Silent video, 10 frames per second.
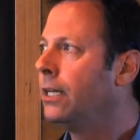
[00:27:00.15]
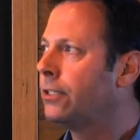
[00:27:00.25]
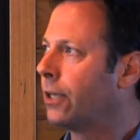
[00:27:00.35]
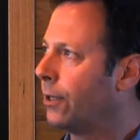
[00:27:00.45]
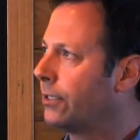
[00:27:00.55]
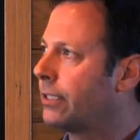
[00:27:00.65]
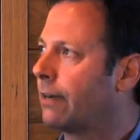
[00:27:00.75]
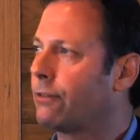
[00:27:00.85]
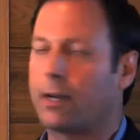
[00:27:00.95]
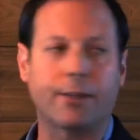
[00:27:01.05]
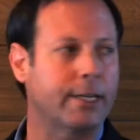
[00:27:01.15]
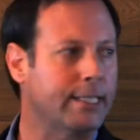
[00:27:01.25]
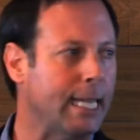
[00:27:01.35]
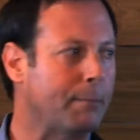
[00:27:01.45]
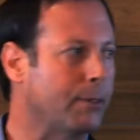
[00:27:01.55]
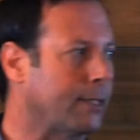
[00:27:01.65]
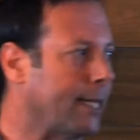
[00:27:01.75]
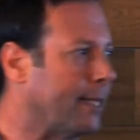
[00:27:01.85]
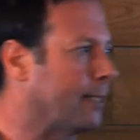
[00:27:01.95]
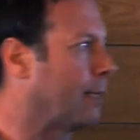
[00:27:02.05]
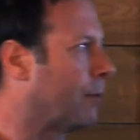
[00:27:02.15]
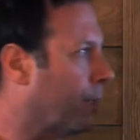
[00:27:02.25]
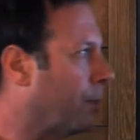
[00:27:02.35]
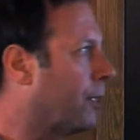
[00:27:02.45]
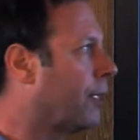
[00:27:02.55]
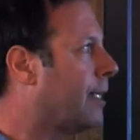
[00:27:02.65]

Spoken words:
So there's several other examples like this. I won't go through the